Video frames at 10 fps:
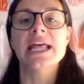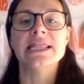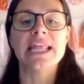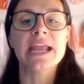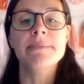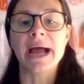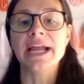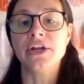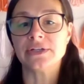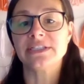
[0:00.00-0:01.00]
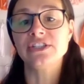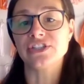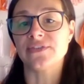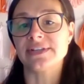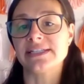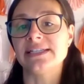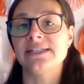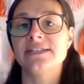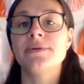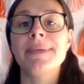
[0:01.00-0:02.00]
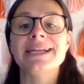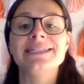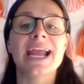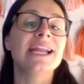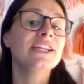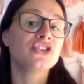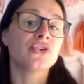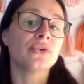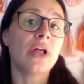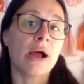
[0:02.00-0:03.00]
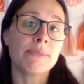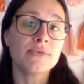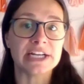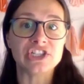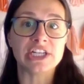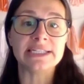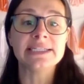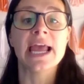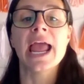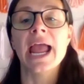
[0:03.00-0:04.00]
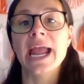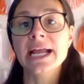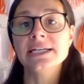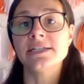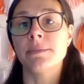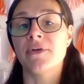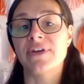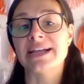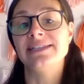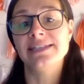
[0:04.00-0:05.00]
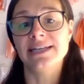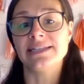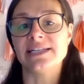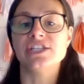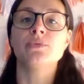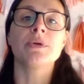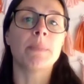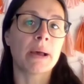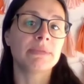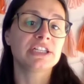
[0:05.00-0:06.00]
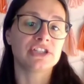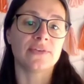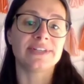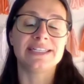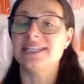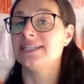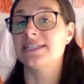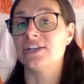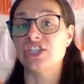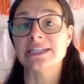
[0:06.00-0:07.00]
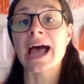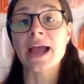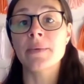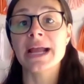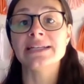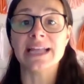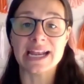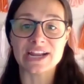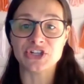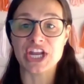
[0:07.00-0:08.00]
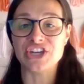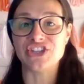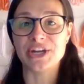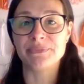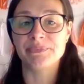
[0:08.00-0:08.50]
They buy goods and services to maintain internal operations and to provide citizens with public services such as highways and education.